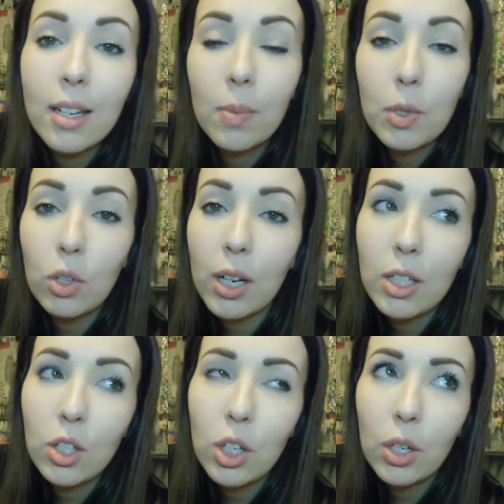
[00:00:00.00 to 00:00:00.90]
I've been trying
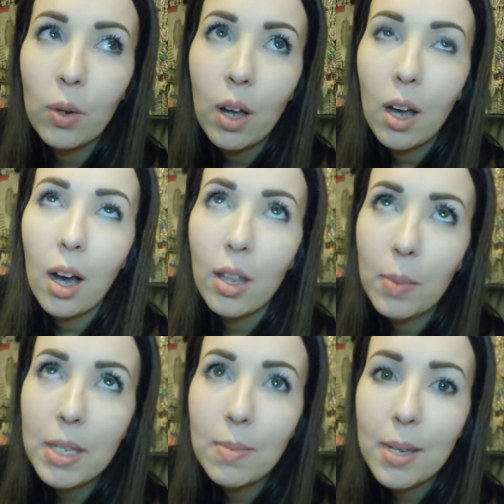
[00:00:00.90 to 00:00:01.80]
to do other
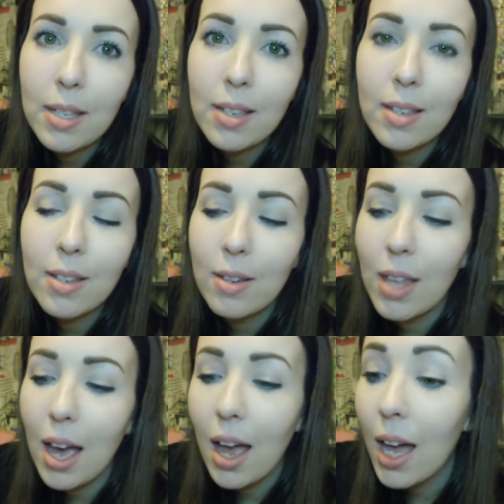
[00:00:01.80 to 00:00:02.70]
bits and pieces to do
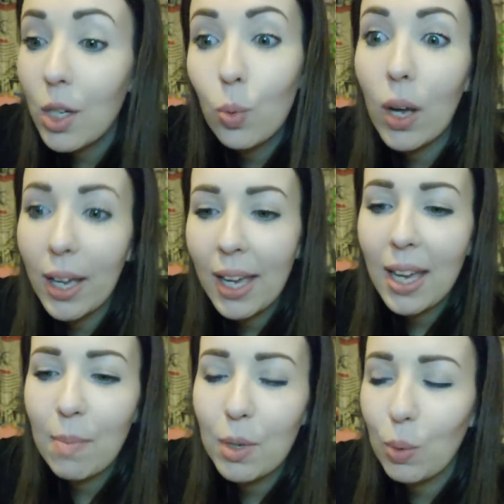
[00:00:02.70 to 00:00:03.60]
that and working
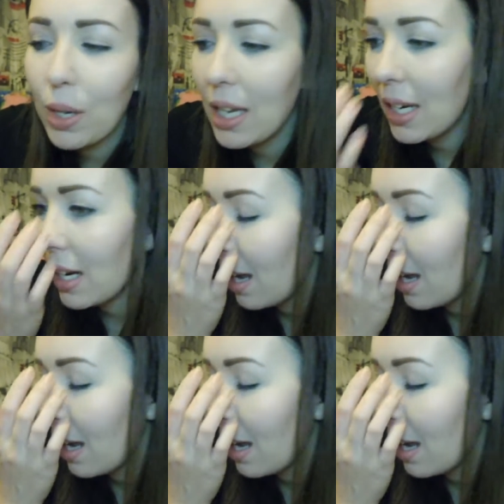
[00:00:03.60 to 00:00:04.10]
in between.